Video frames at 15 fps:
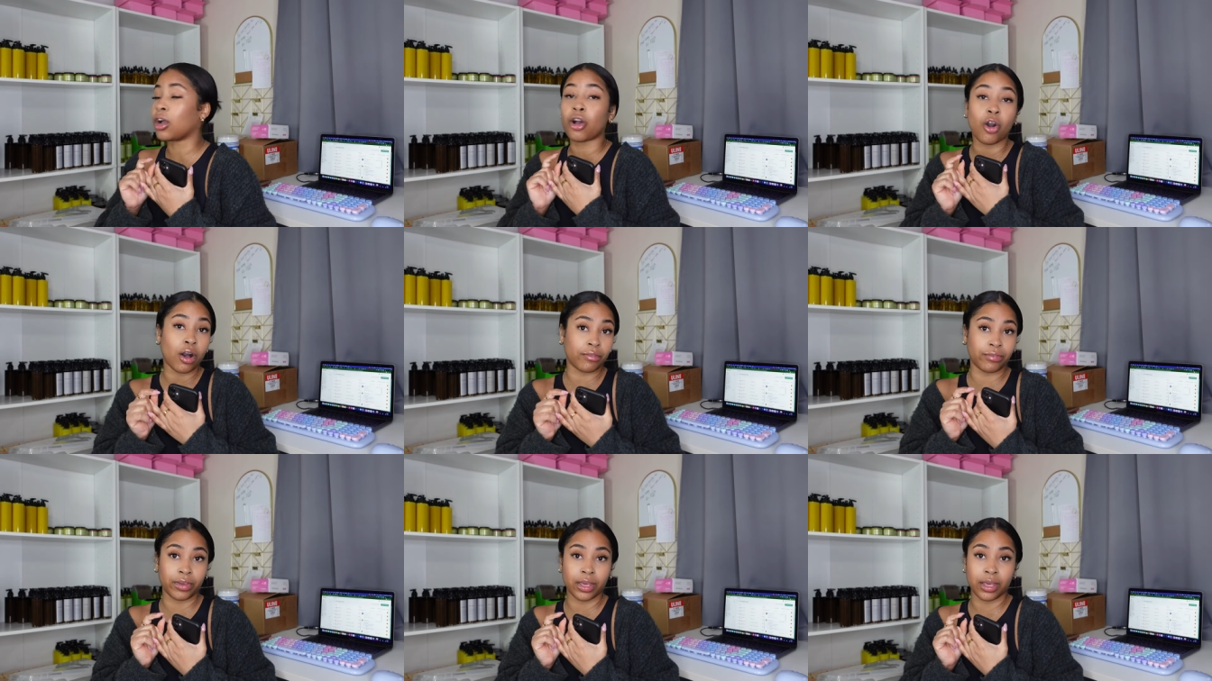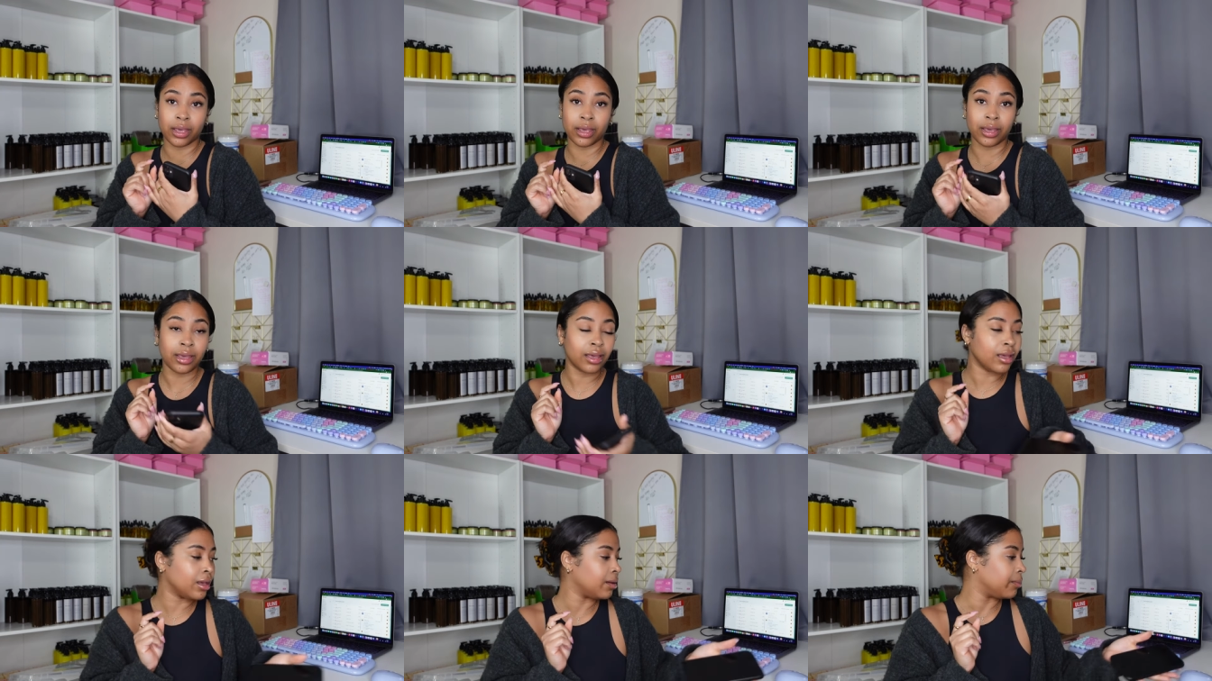coffee
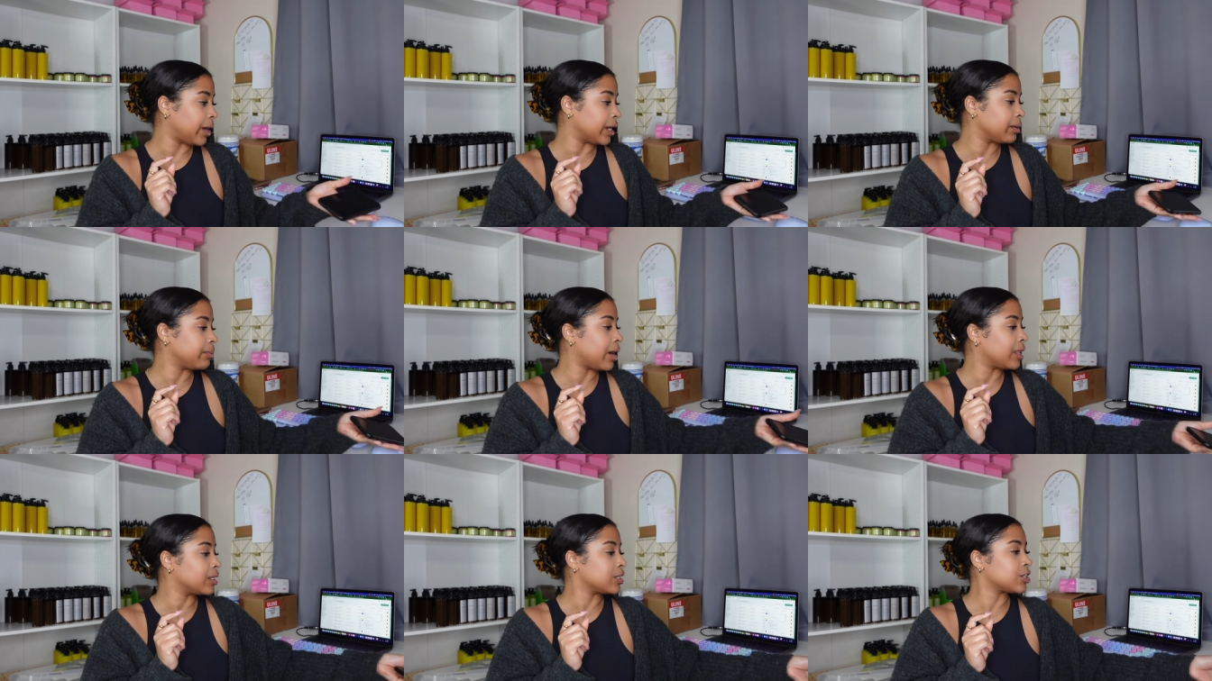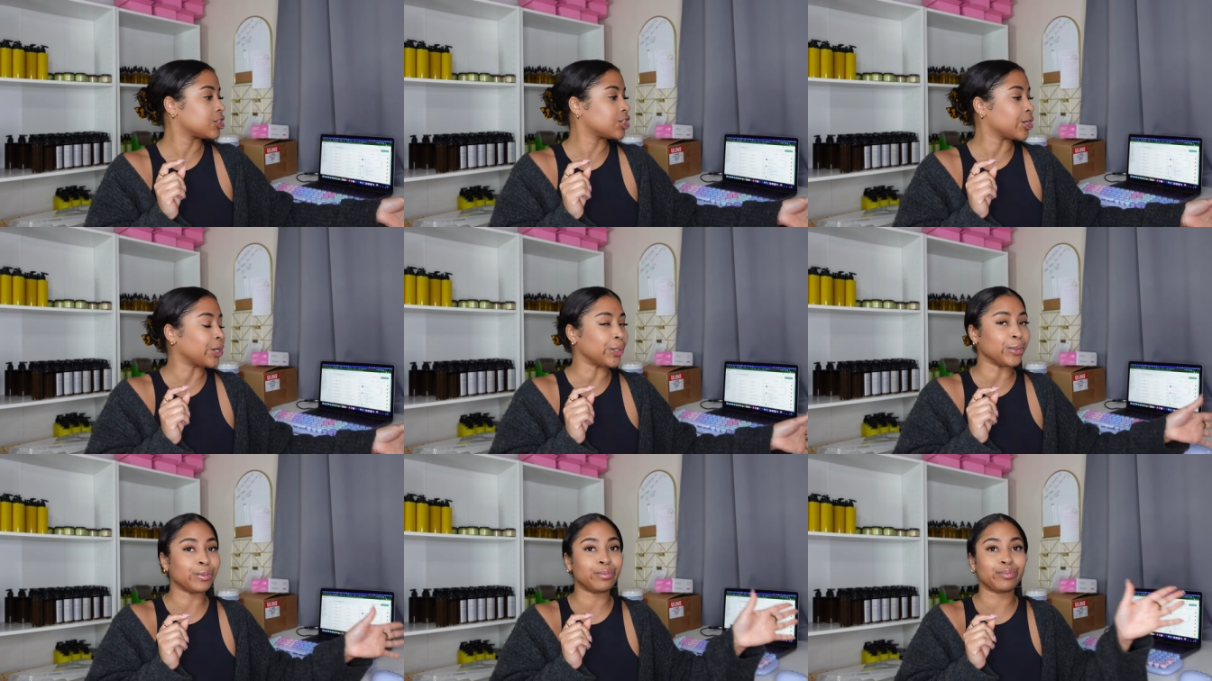body polish,
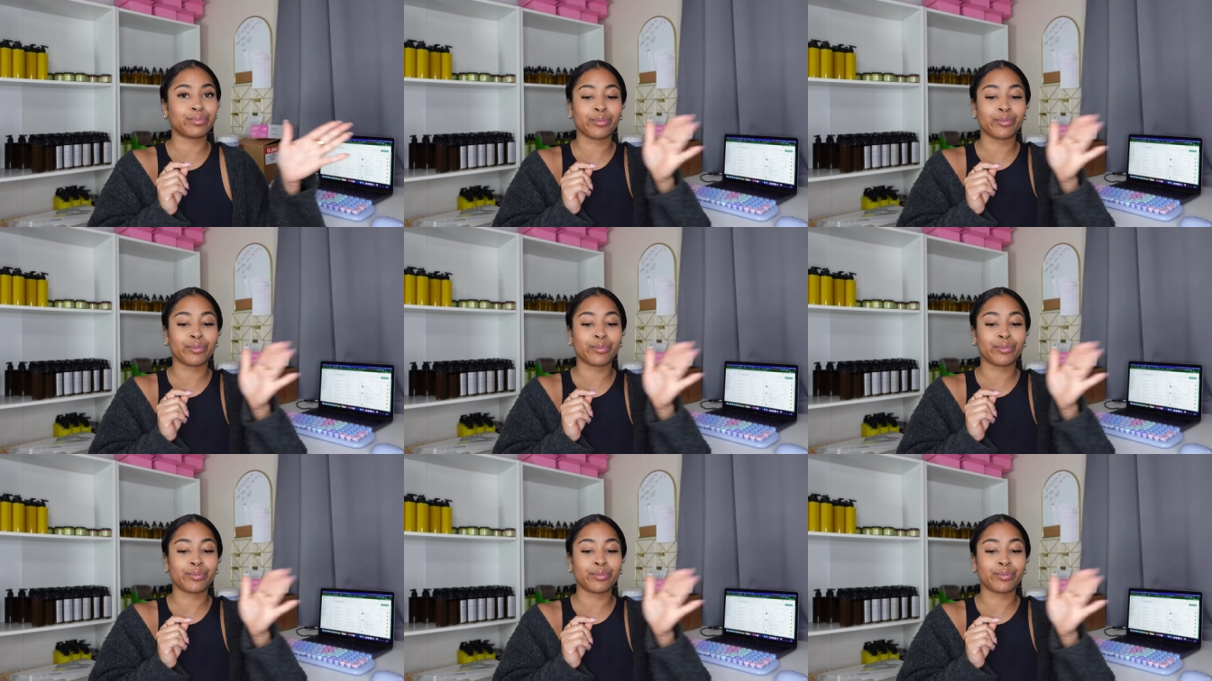so